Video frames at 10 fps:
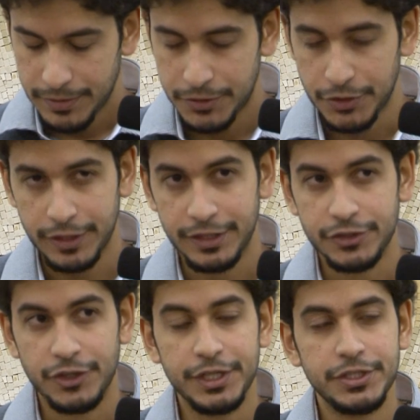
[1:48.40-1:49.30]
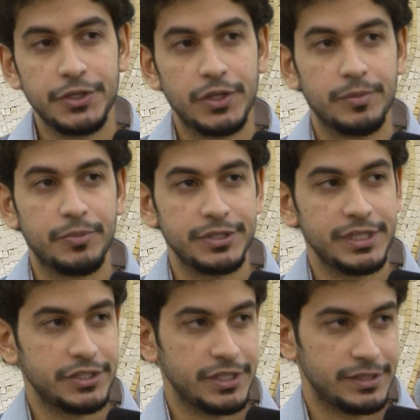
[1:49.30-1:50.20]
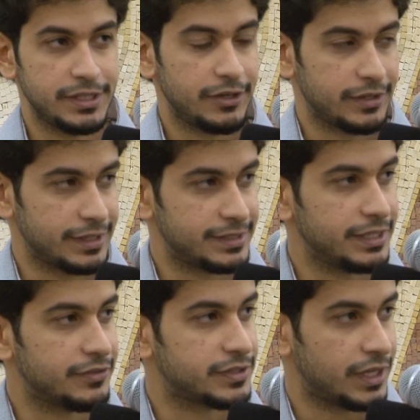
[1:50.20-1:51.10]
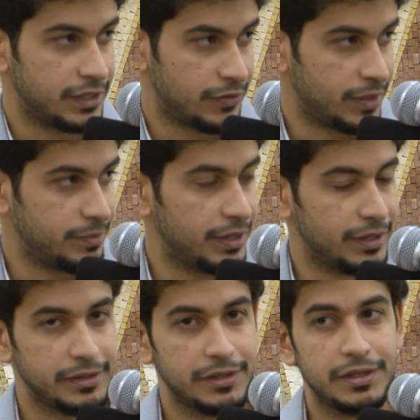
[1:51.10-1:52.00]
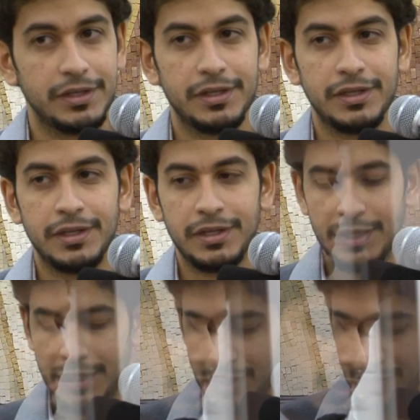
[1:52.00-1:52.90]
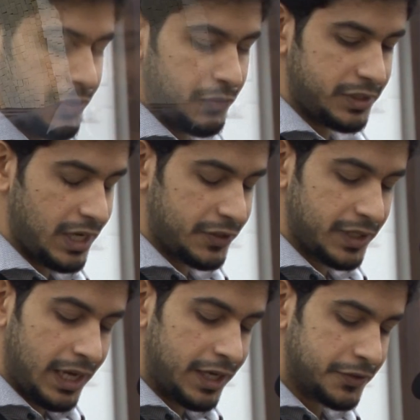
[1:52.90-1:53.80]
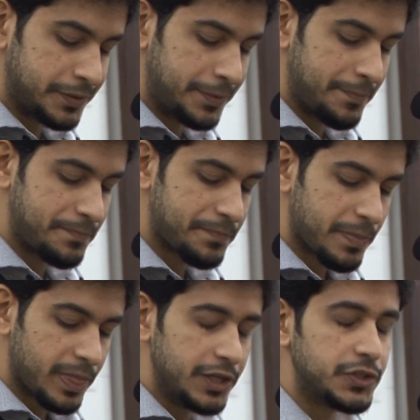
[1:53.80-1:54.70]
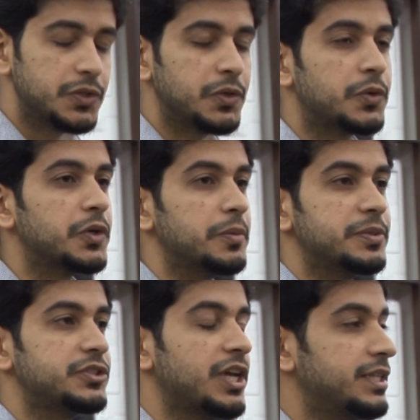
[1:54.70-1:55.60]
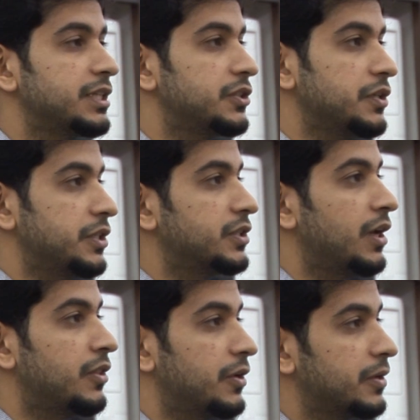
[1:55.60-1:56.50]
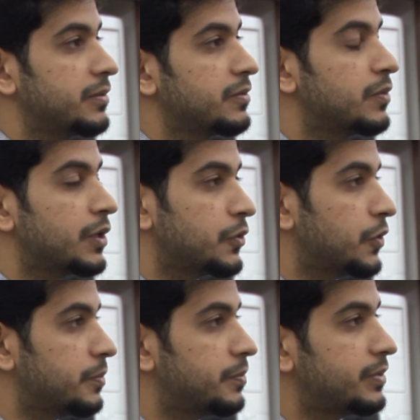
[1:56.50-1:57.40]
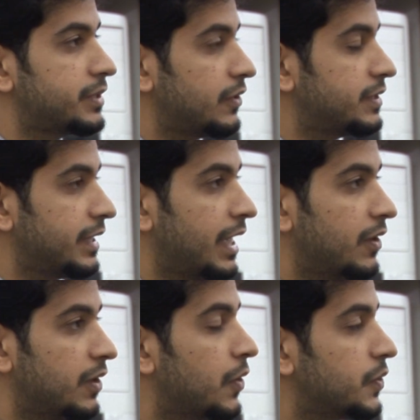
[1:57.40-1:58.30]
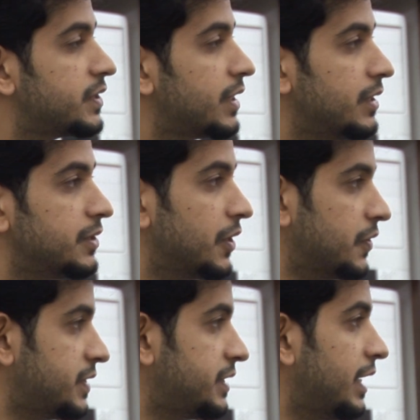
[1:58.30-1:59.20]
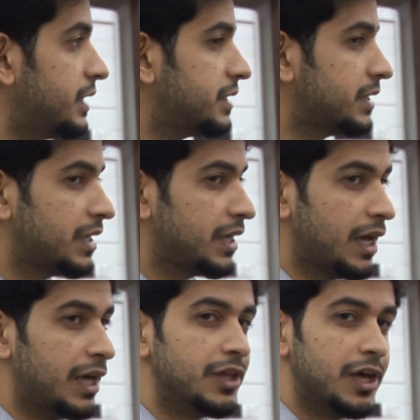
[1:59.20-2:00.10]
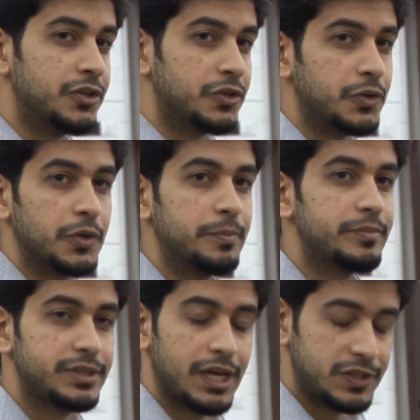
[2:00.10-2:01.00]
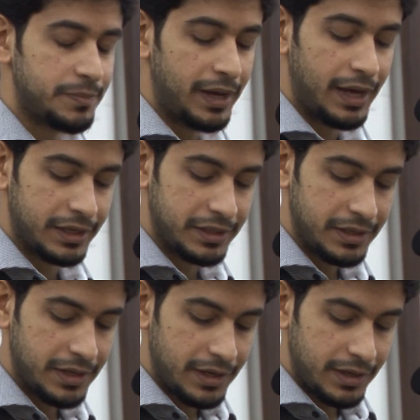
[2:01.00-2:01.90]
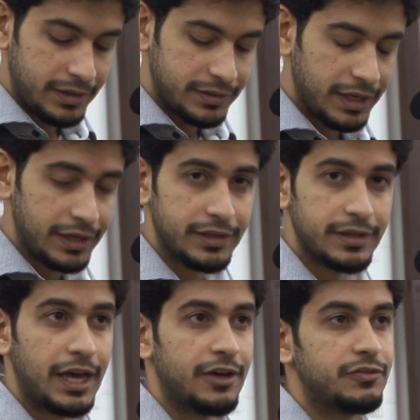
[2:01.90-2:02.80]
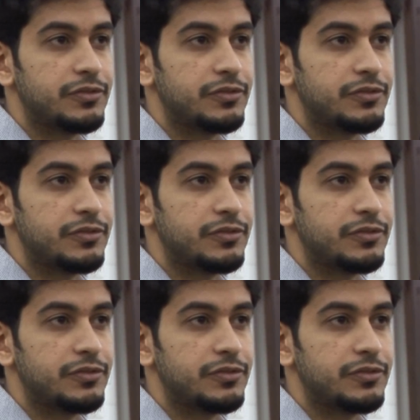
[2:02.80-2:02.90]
During the traditional processions here in Qatif, Saudi Arabia, we shout out in two groups chanting to each other. One group shouting out, Oh, sun, don't set and the other group shouts back, they have,